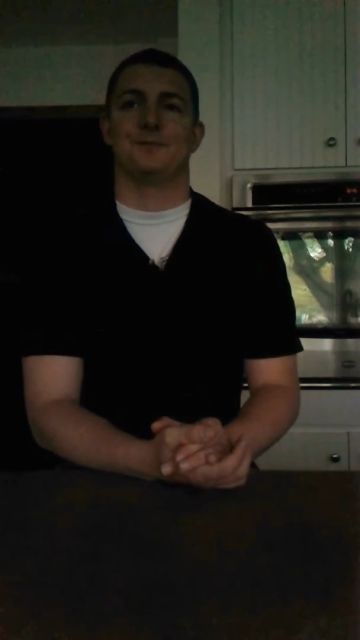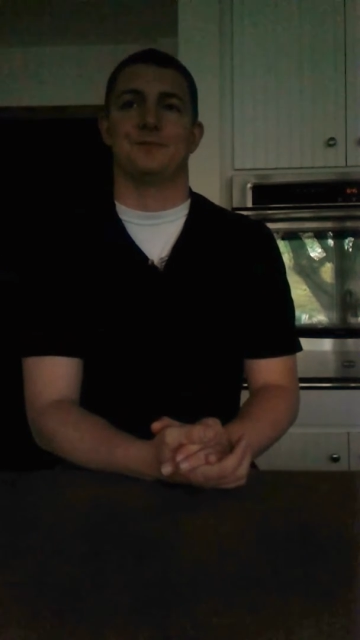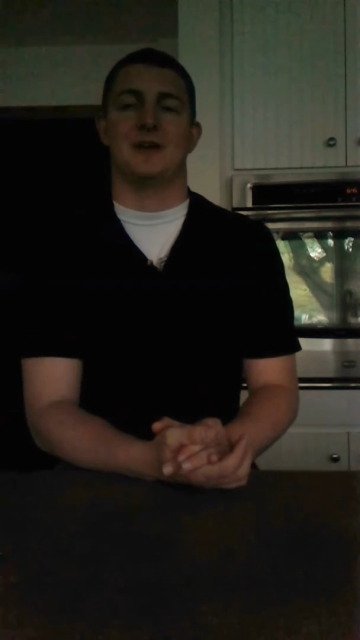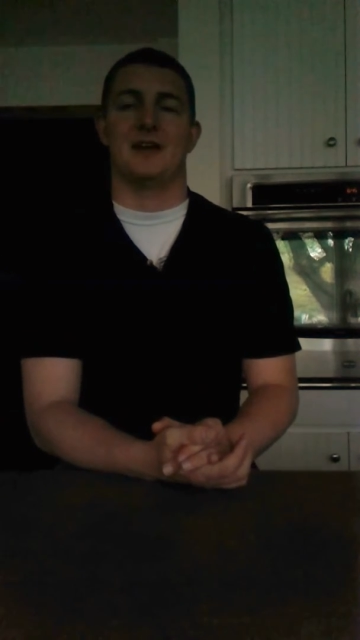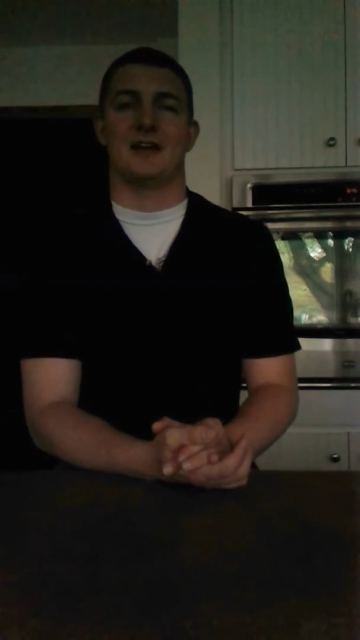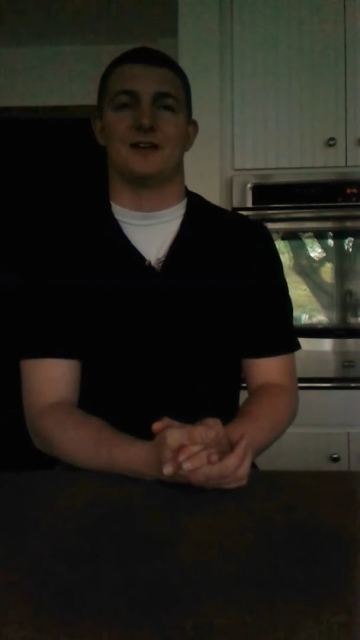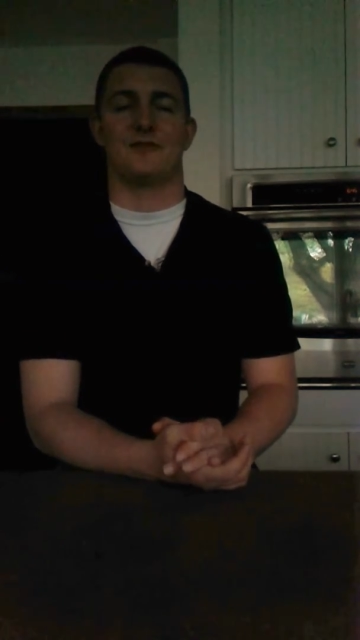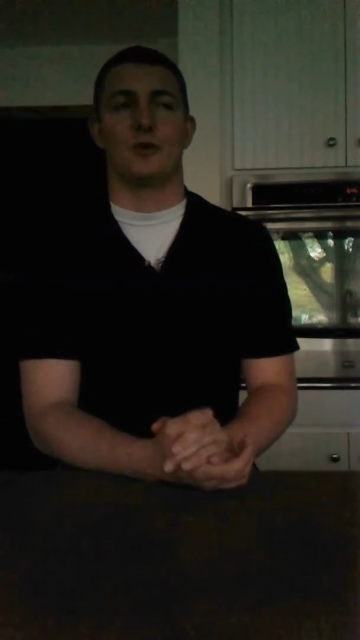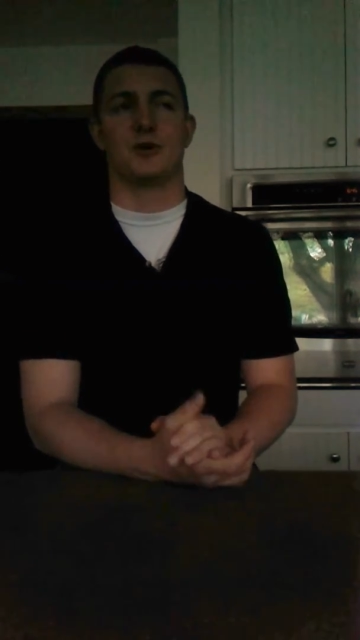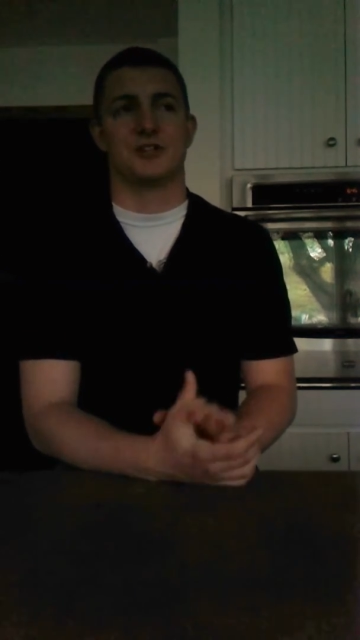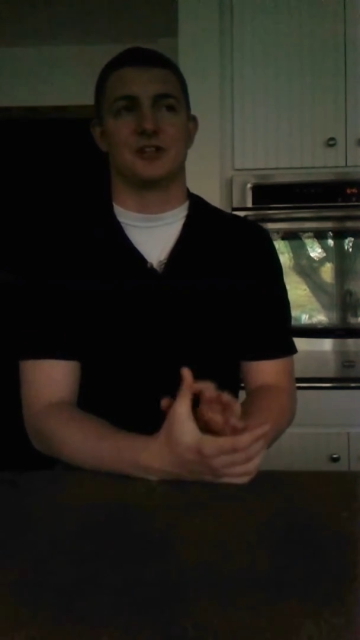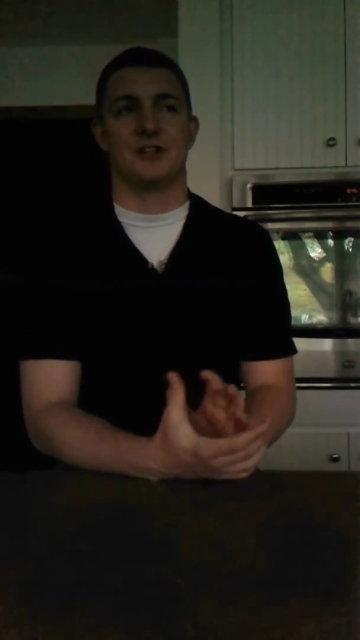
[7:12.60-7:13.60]
And
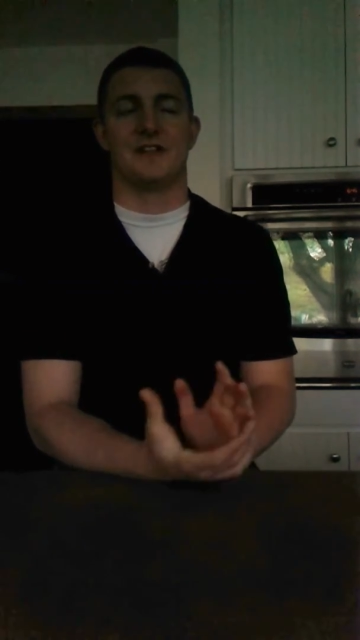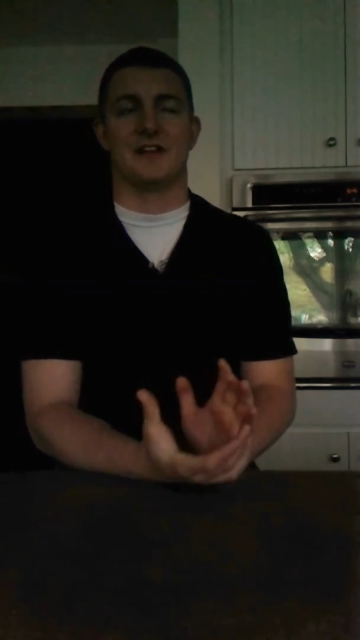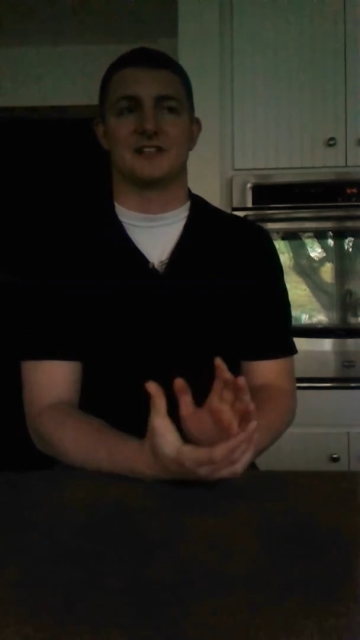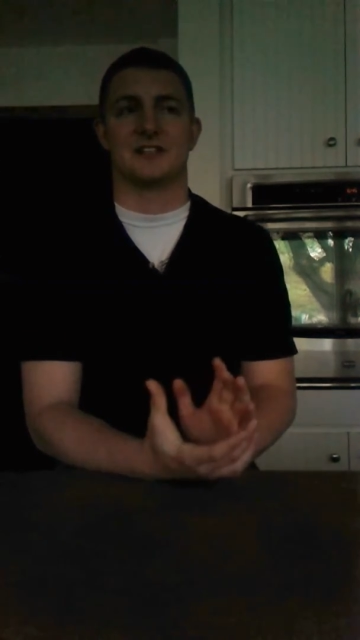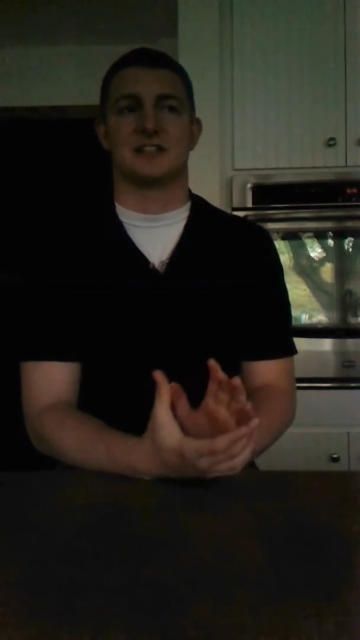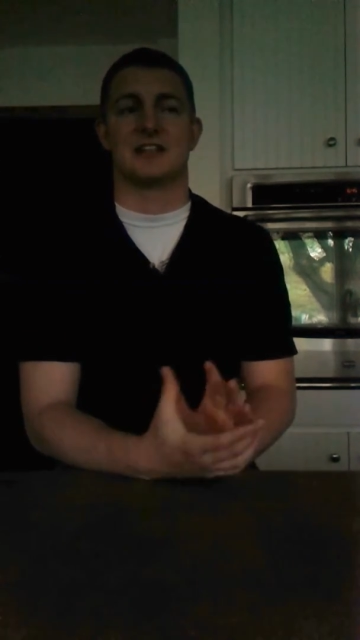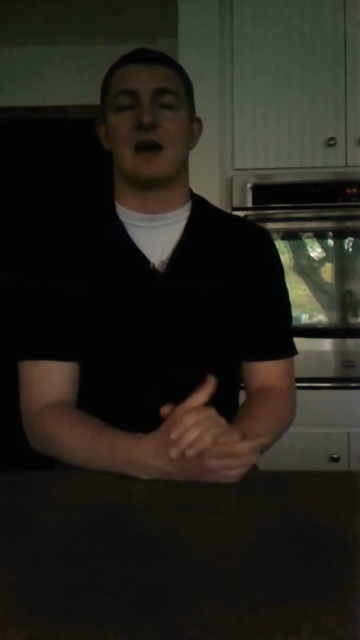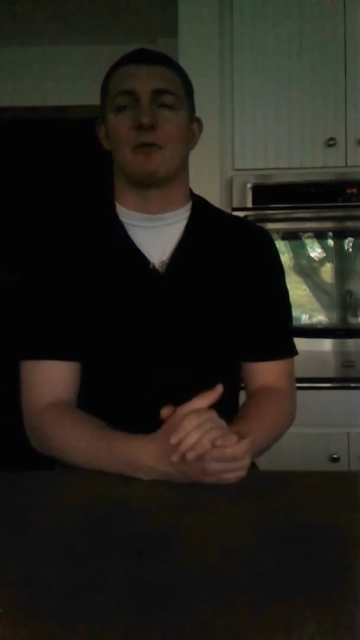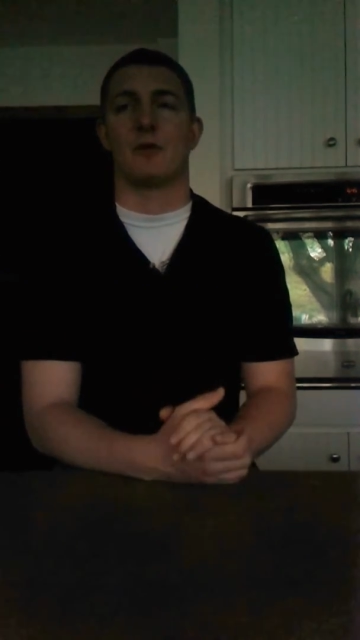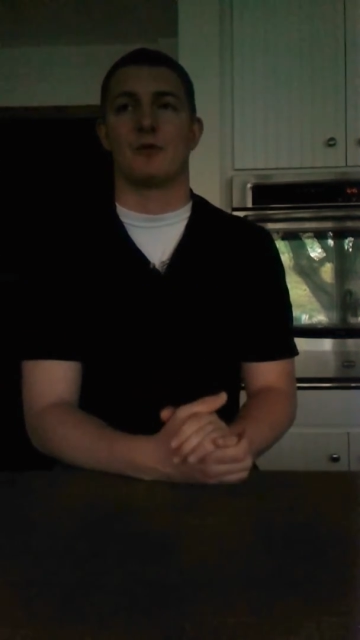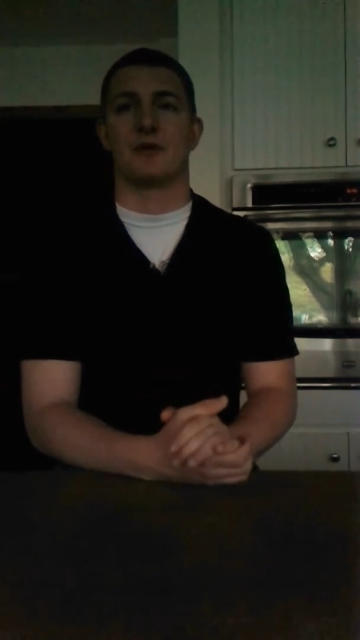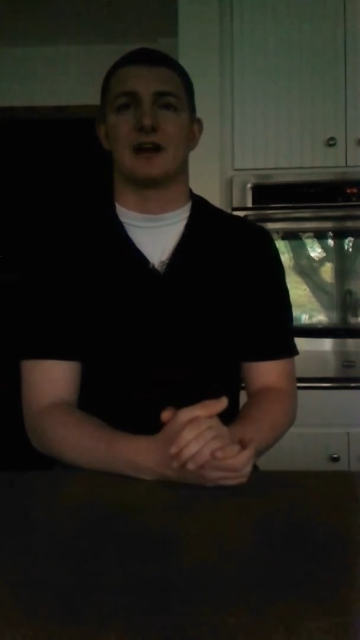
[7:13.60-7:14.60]
unfortunately, that's just not
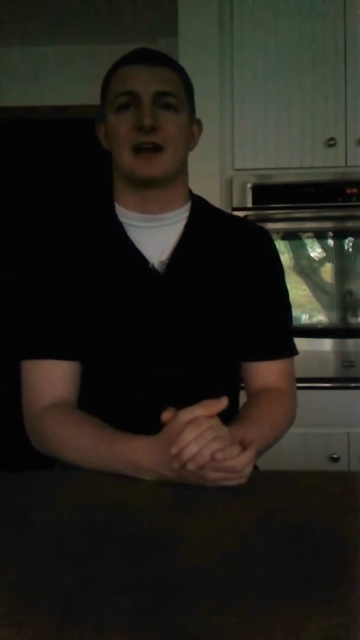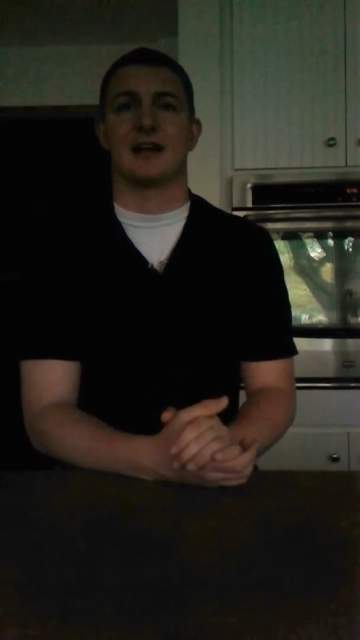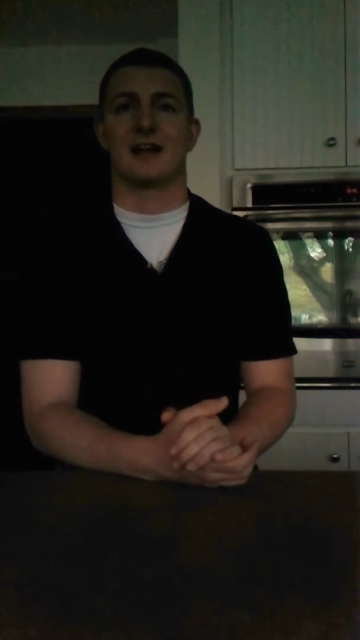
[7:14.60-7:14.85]
what we're getting